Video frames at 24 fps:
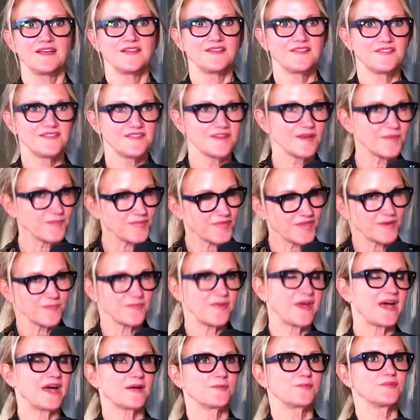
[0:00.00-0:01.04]
something
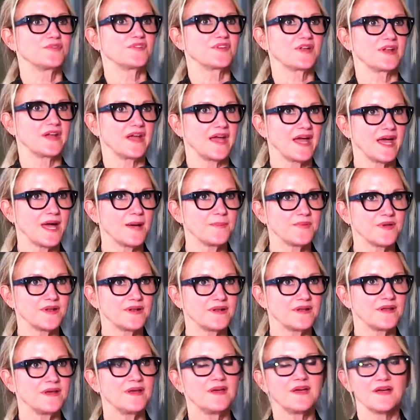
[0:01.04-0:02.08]
bad was going to
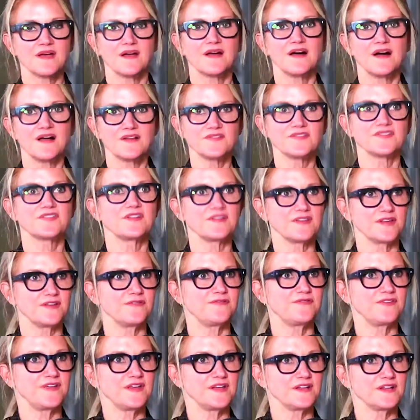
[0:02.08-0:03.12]
happen, constantly
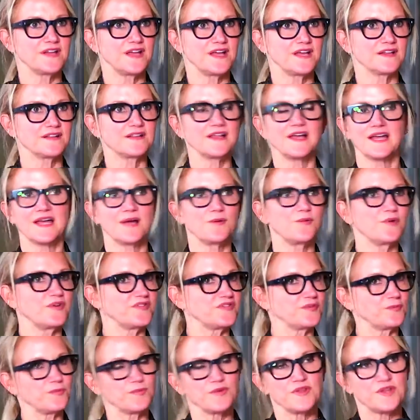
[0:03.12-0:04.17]
feeling like I
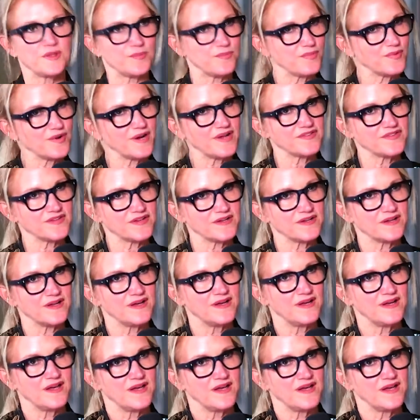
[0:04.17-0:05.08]
wasn't really present,